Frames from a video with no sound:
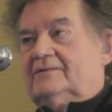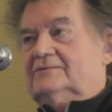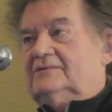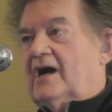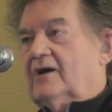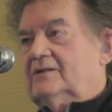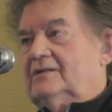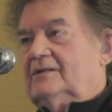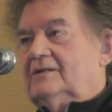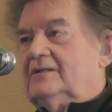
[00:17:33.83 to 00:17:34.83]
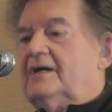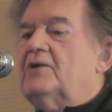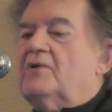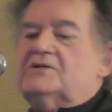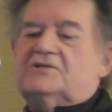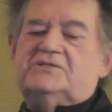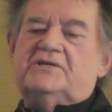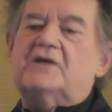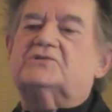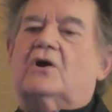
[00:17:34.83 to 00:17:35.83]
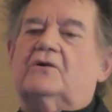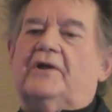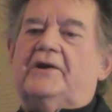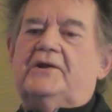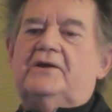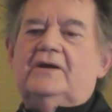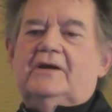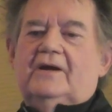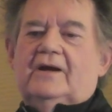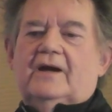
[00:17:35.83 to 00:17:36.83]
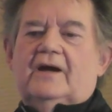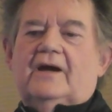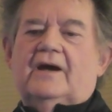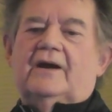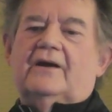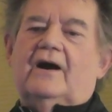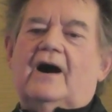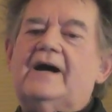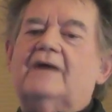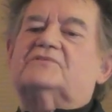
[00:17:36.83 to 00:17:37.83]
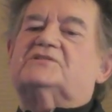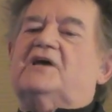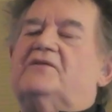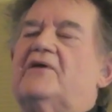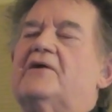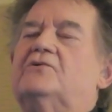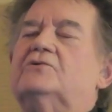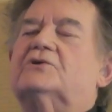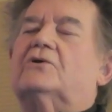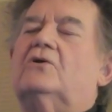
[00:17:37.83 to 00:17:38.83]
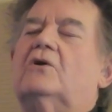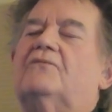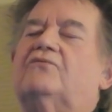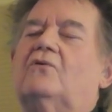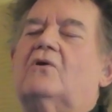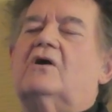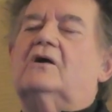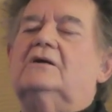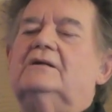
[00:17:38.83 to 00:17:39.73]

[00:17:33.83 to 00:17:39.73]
No. Anyway, she's the HR lady, and I have to say thank you to her for